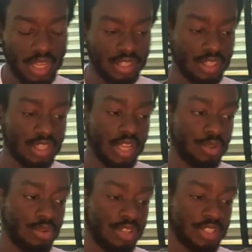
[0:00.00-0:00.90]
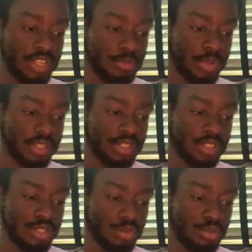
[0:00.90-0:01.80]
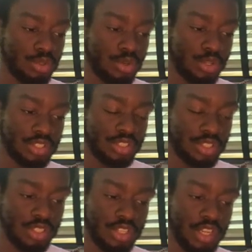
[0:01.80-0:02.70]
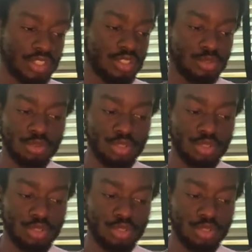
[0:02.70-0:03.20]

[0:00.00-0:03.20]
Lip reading: thing that you least expect would cause a crisis